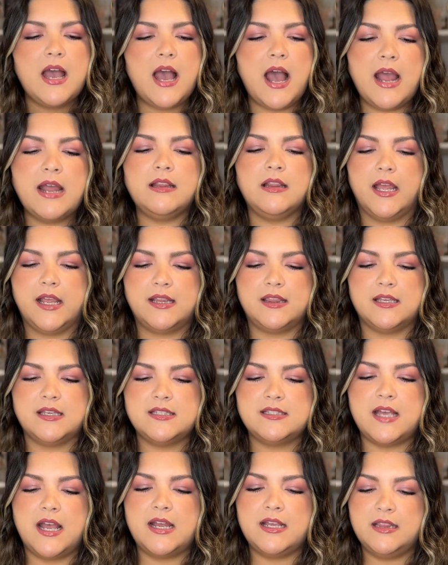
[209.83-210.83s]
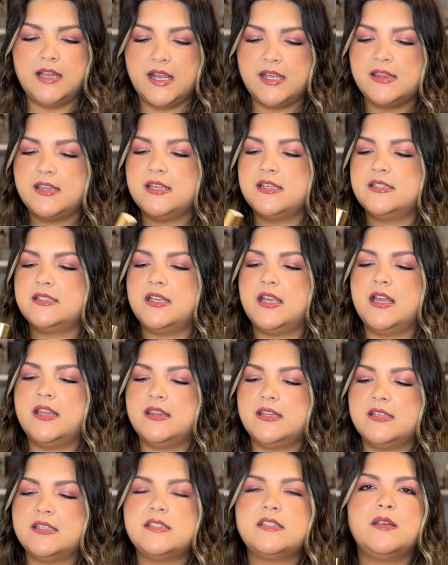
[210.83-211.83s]
I like this,
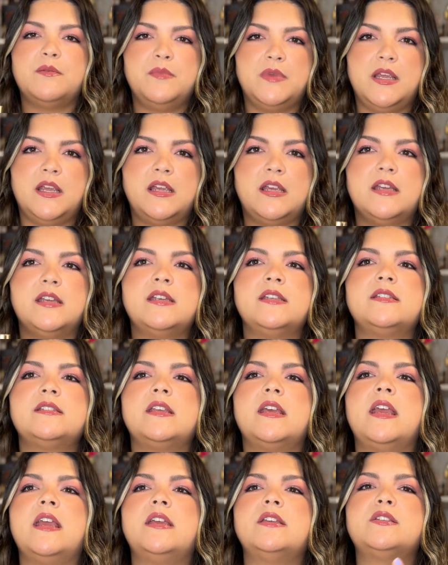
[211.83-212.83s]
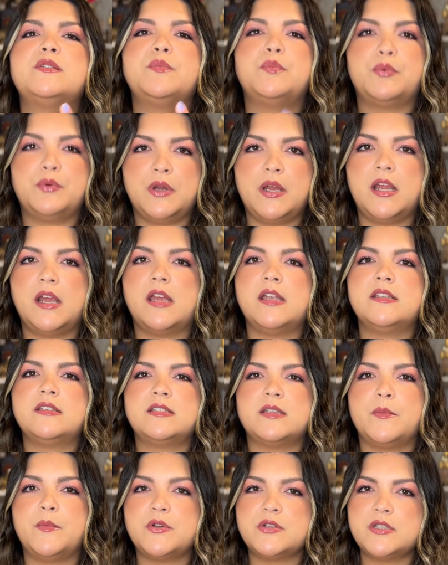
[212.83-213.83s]
and this to me is a spring and
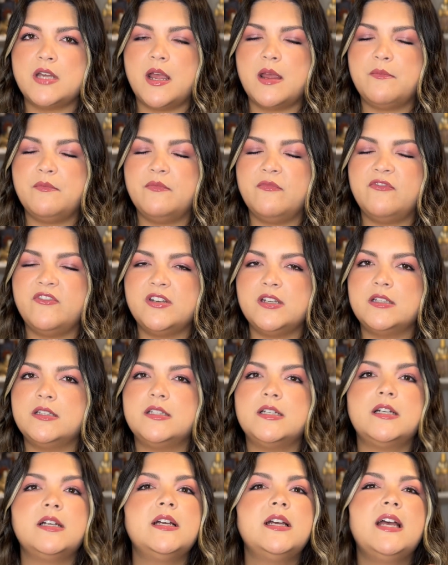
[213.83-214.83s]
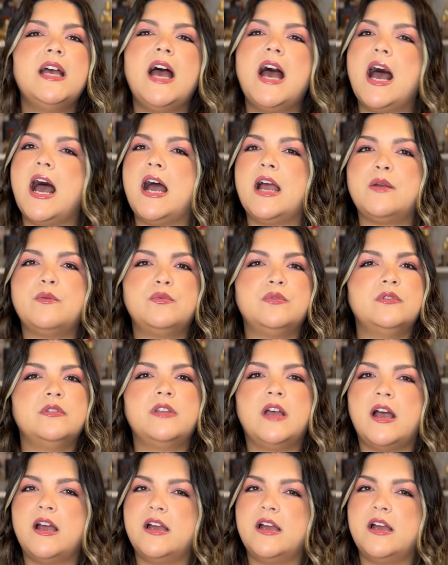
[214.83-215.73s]
summertime vanilla. I will